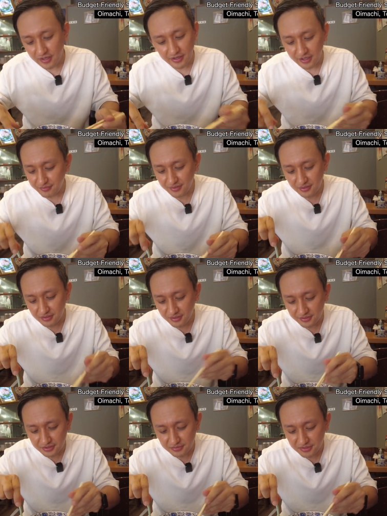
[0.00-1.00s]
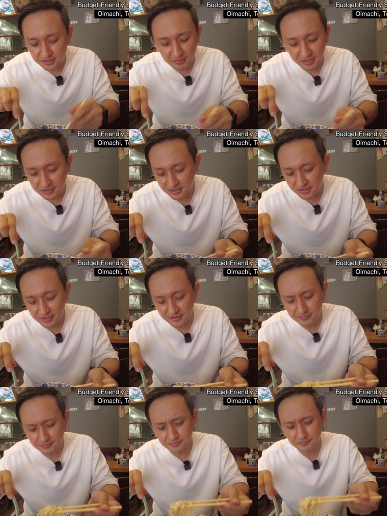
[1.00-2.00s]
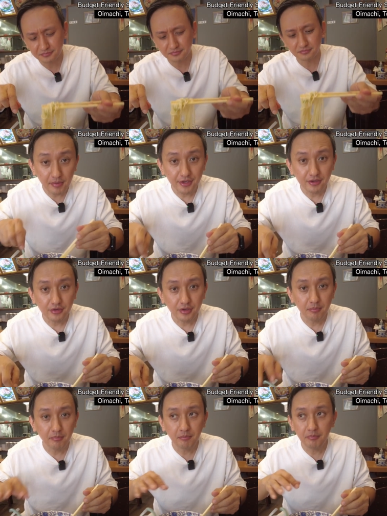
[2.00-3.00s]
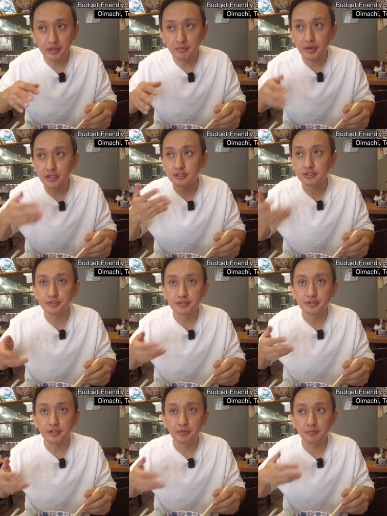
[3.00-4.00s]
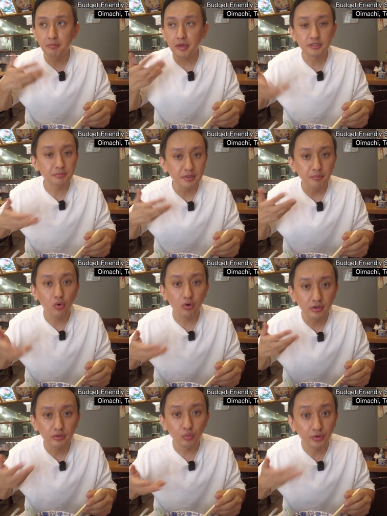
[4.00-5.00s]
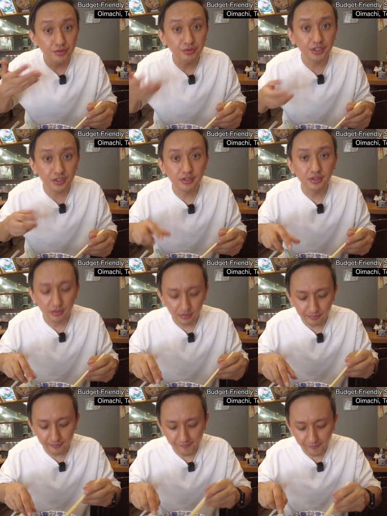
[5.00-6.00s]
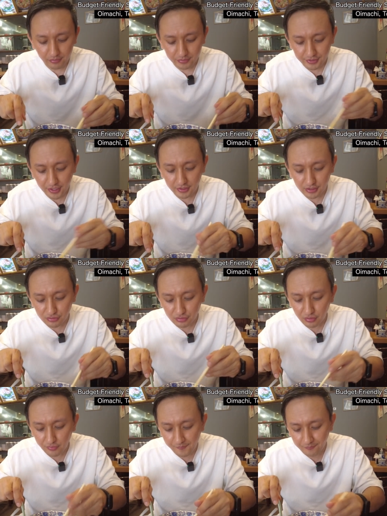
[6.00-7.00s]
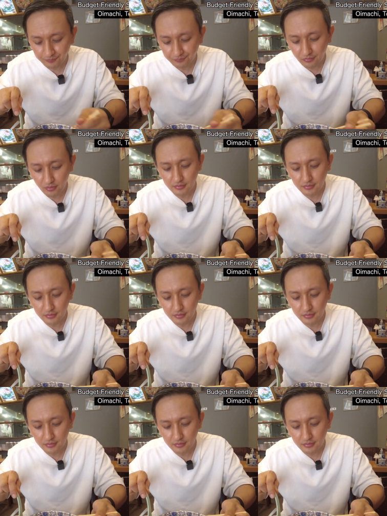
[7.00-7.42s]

Yeah, I feel it's very spicy, but it makes me more want to eat. Yeah, the noodle.